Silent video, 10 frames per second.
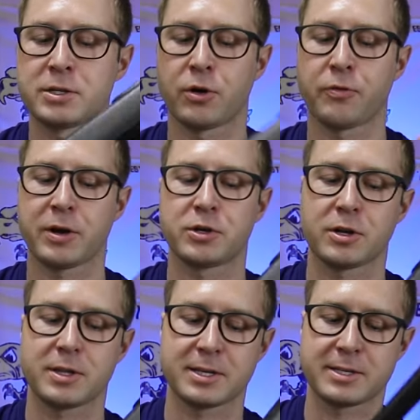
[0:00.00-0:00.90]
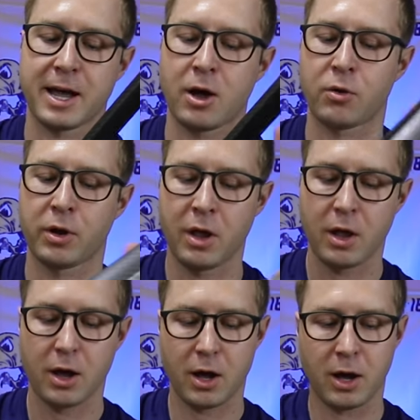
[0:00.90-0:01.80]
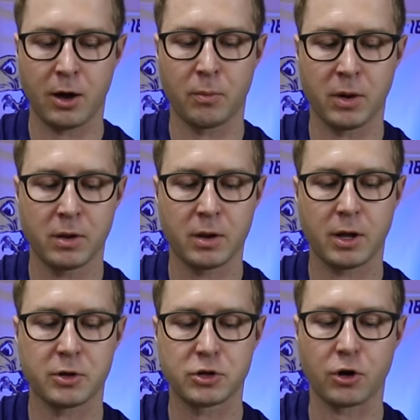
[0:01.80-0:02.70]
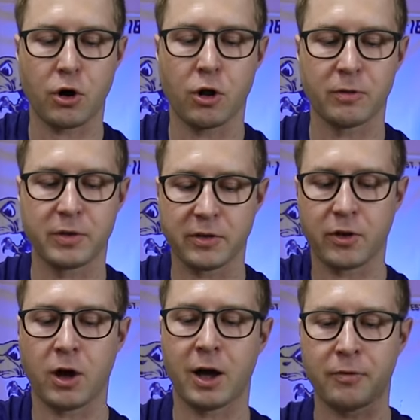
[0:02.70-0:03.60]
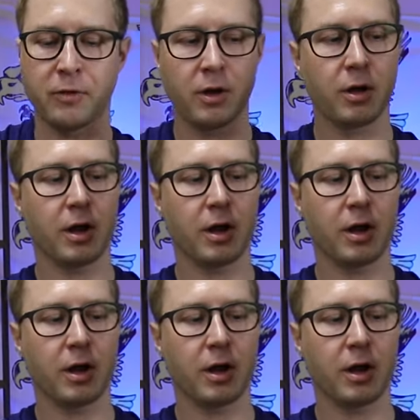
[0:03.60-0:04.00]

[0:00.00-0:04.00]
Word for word: So if I took this down um, and took all of these off,